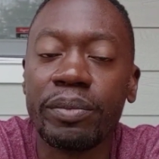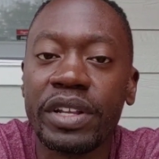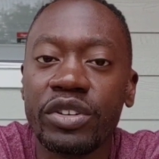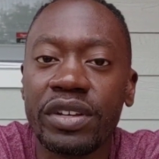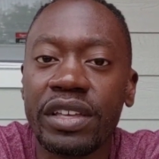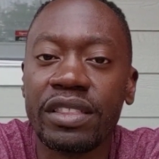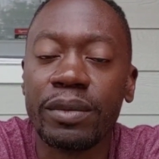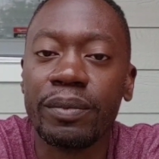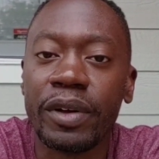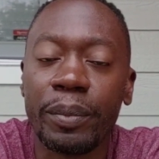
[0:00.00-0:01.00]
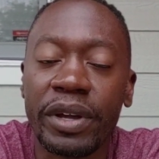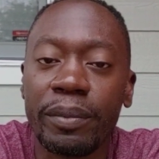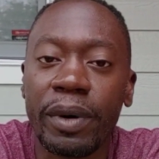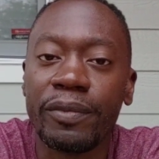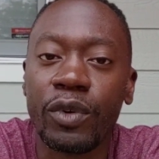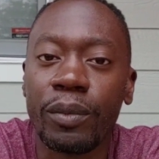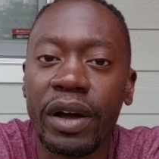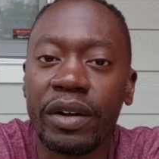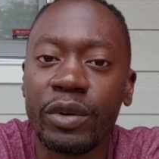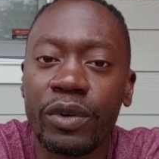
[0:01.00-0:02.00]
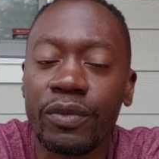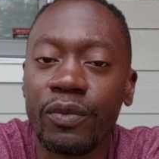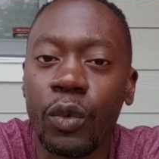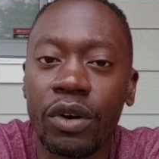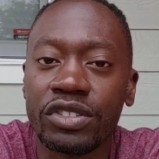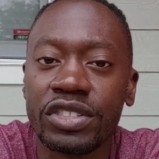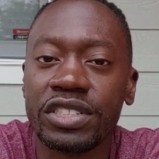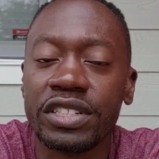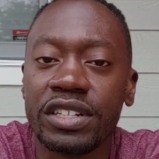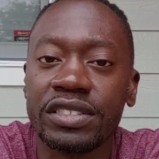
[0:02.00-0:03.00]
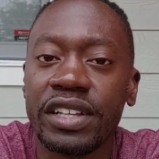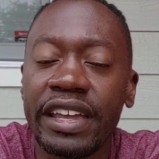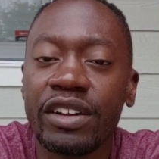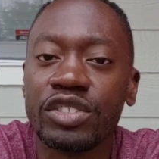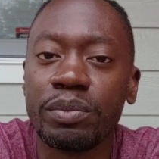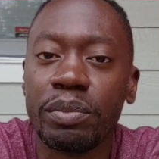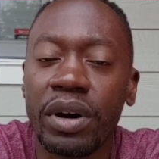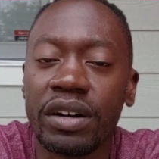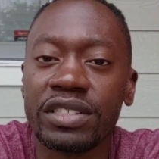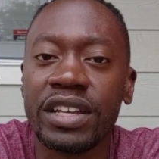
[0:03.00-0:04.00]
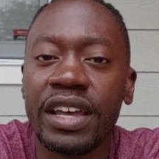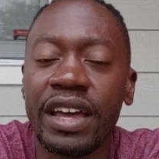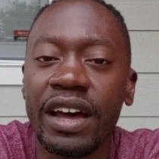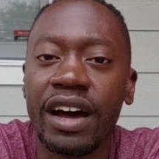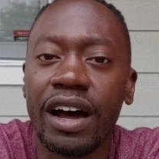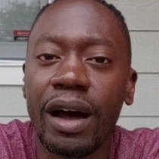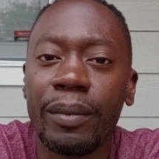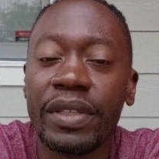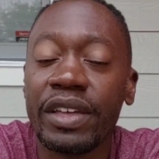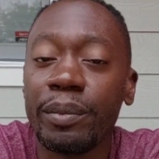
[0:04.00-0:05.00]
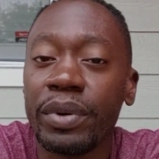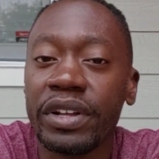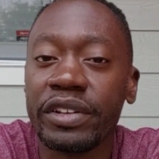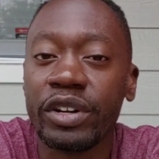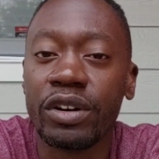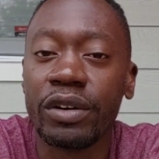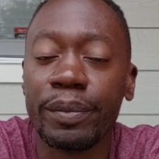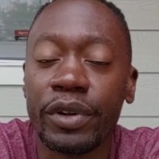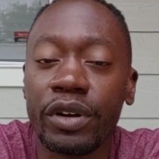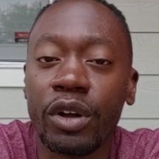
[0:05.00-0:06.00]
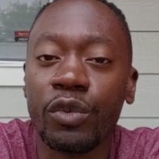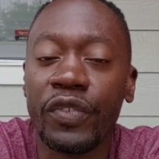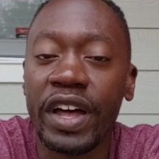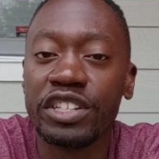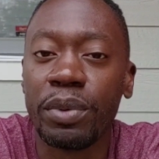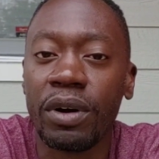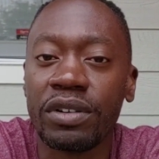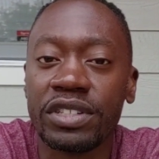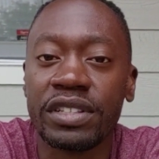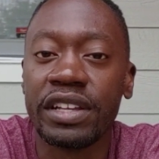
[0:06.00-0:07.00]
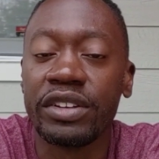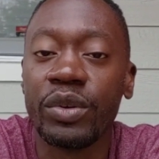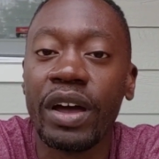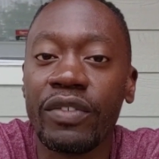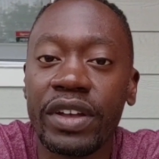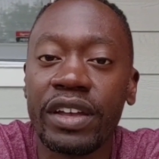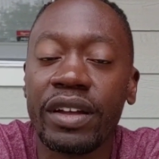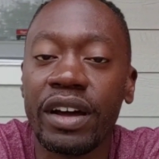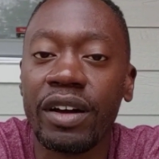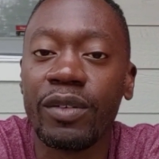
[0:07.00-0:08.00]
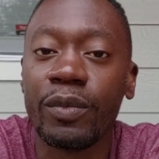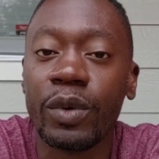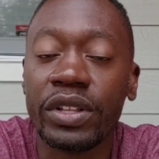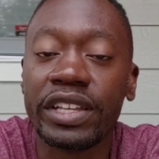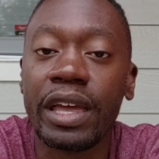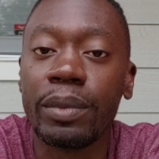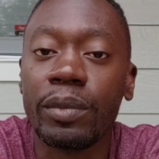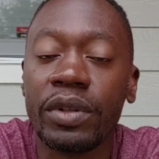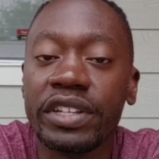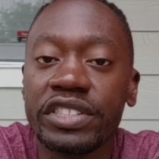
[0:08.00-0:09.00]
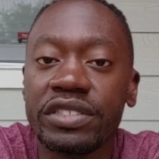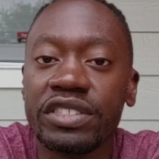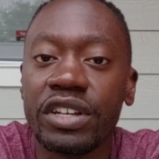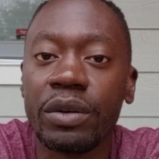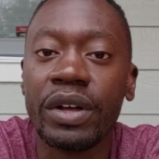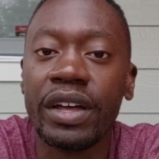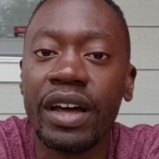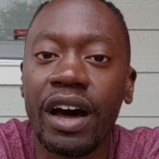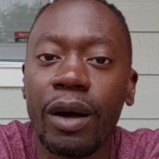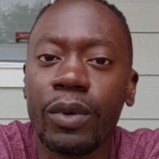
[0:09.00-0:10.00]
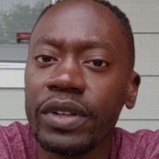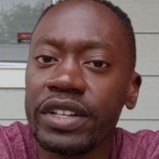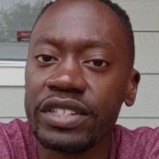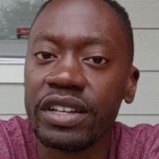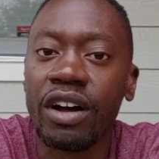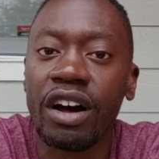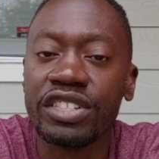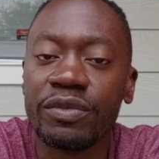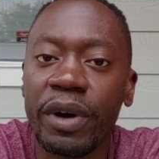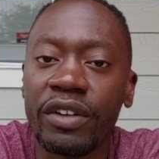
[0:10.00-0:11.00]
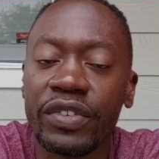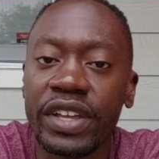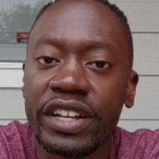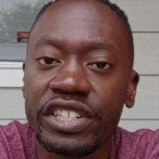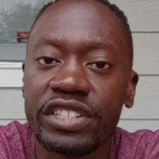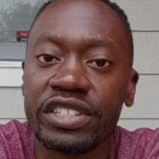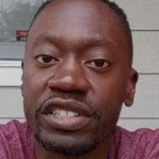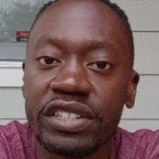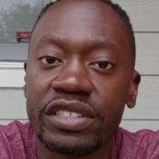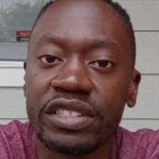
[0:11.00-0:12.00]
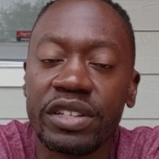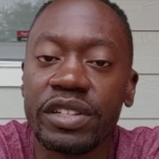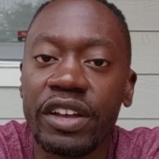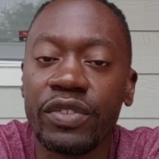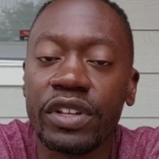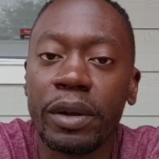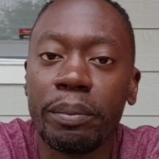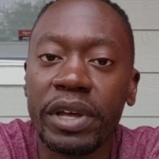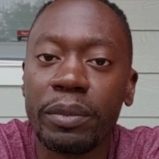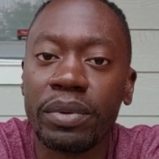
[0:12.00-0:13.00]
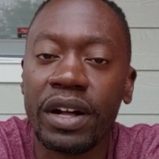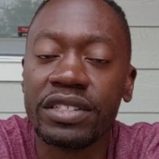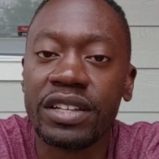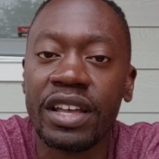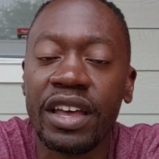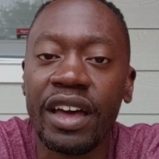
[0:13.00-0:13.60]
I mean, you can get them or pick them up for about anywhere from 400 to 800 bucks, and then put in your go fast parts, and then you have a really capable engine. So really, it's the cost of modification is definitely a big plus.